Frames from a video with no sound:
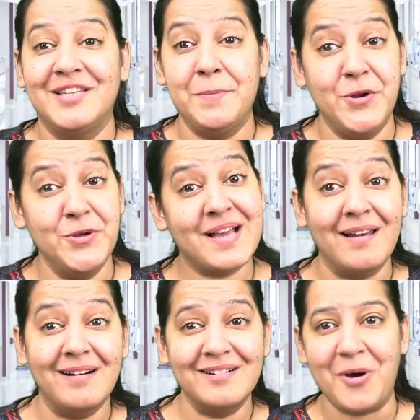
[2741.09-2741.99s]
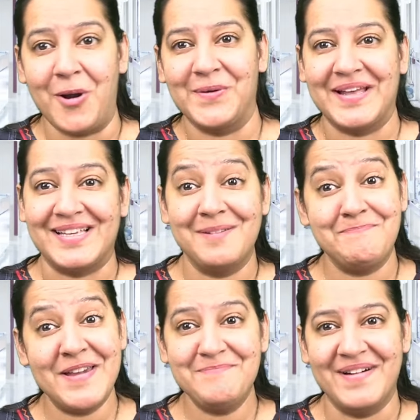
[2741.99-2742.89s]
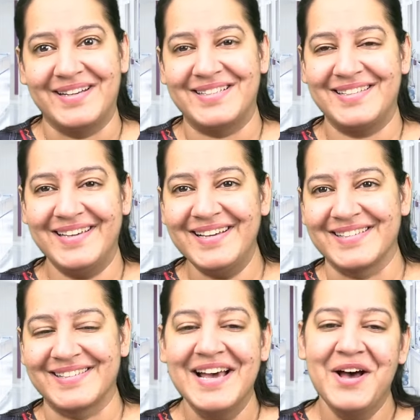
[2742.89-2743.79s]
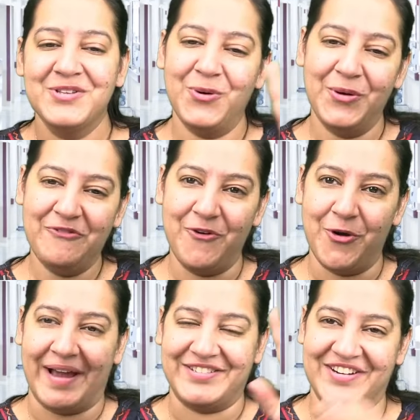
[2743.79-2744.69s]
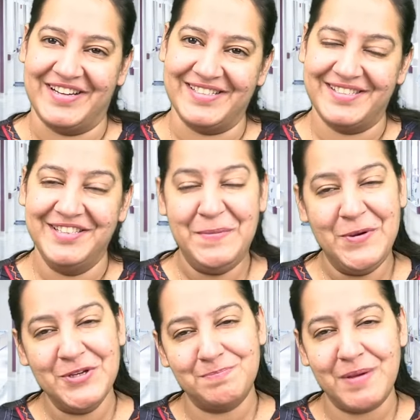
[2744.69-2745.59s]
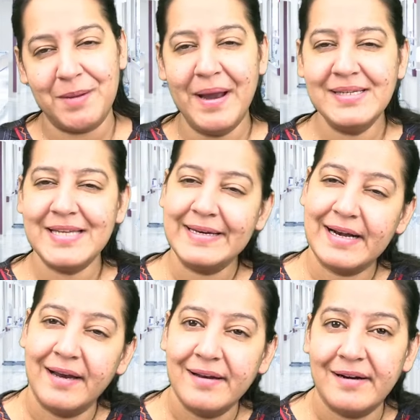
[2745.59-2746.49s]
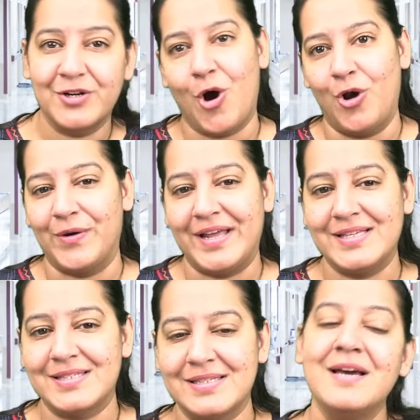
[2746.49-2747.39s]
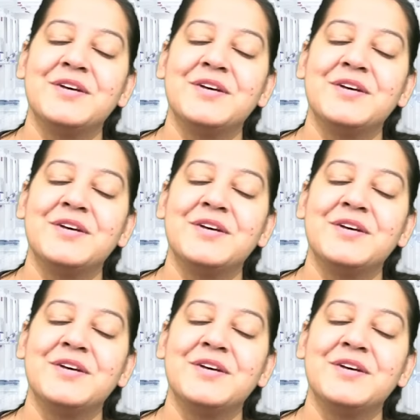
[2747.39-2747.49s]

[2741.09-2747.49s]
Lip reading: They produce colored colonies, the pigments. Yes, so only 4 bacteria. They produce pigments and colored colonies.